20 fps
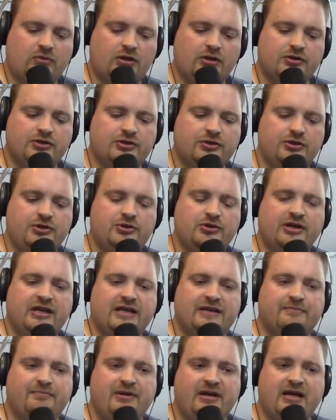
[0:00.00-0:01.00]
So you
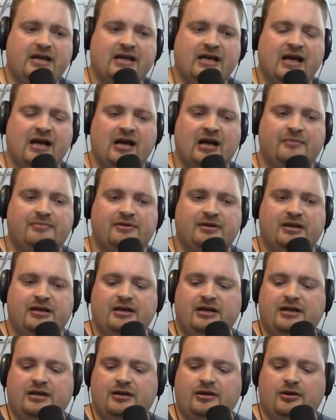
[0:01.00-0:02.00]
can pick up
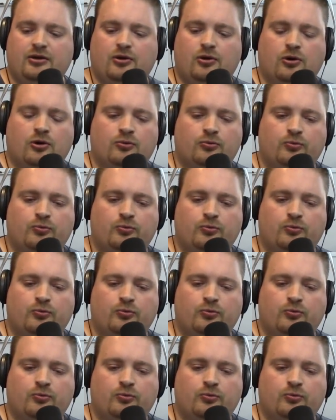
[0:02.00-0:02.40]
or